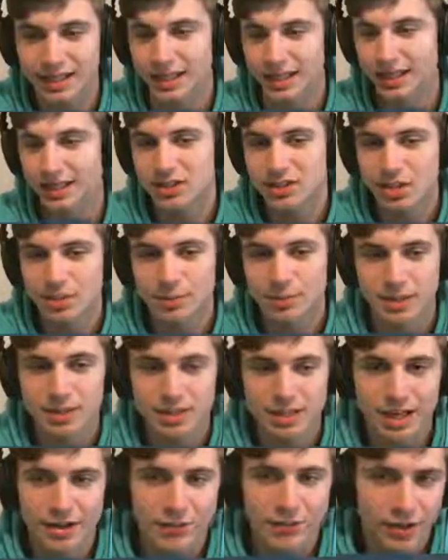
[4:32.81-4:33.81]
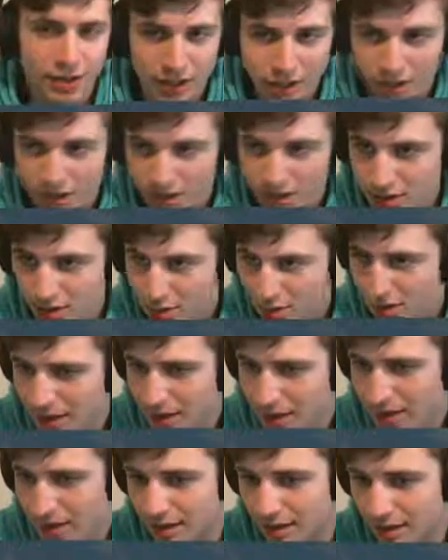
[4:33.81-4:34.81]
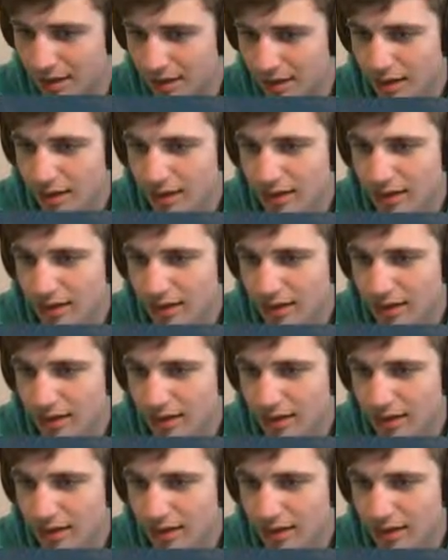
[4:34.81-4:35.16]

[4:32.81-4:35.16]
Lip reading: guy had so much stuff and I couldn't do anything.